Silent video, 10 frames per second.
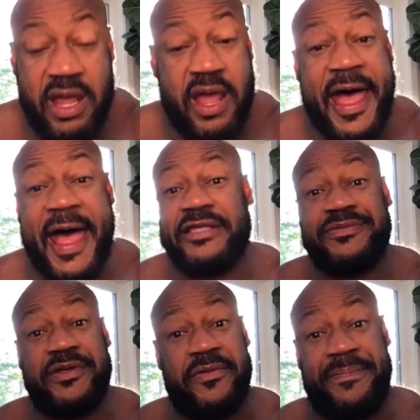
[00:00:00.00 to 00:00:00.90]
I was
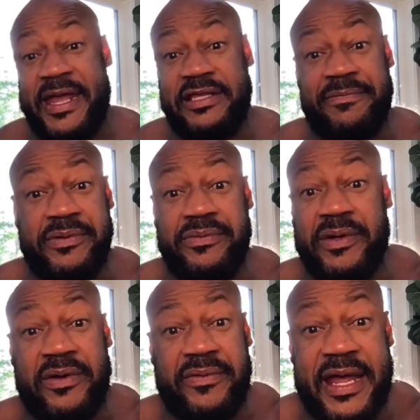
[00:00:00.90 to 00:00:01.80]
going to pay the boot and
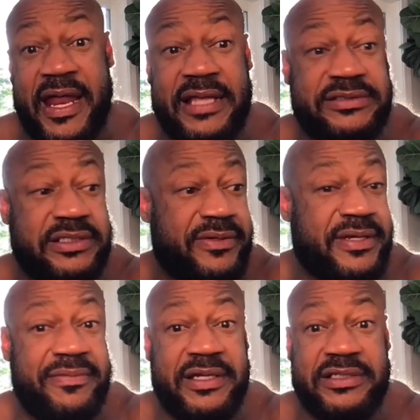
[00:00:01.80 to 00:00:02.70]
went on down. I said, okay,
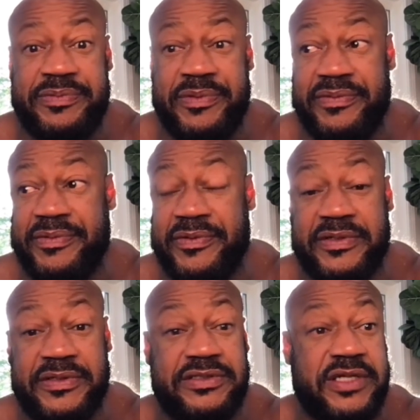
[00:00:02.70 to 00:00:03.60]
let me get this boot removed.
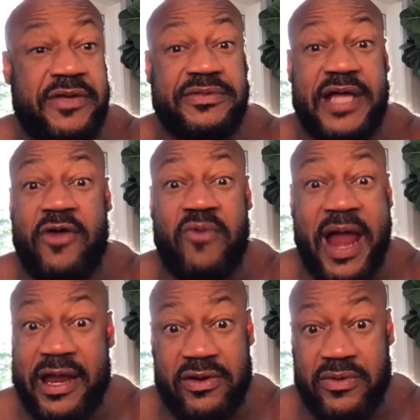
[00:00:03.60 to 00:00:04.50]
Because it was like a
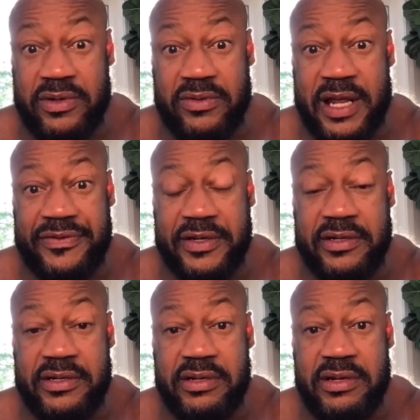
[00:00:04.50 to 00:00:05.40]
riot going on out
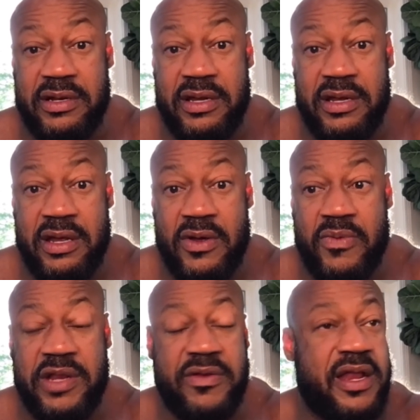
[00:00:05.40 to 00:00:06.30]
there.
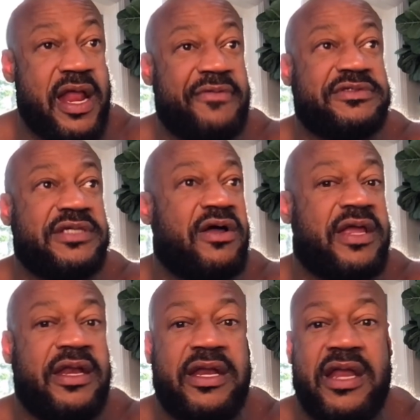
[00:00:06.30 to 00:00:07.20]
And I was like,
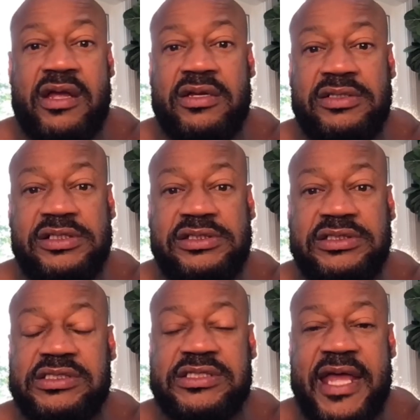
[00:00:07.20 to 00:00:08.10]
okay, they're not going to. This
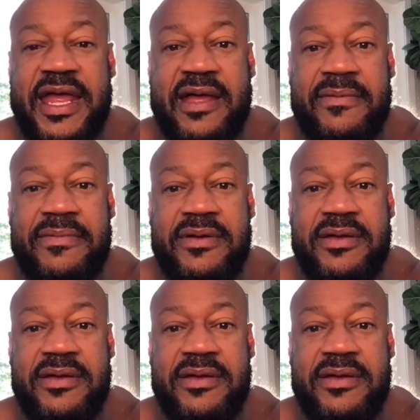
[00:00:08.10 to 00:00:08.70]
is a scam.